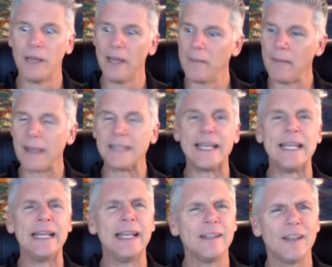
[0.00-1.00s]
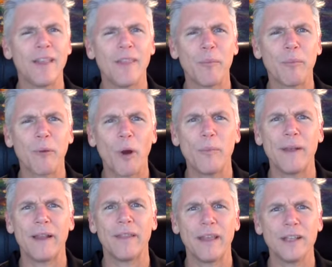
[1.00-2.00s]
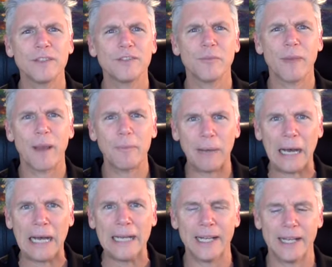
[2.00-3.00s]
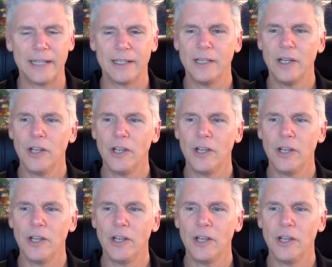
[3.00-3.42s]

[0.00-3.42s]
am I eating the appropriate things for my body?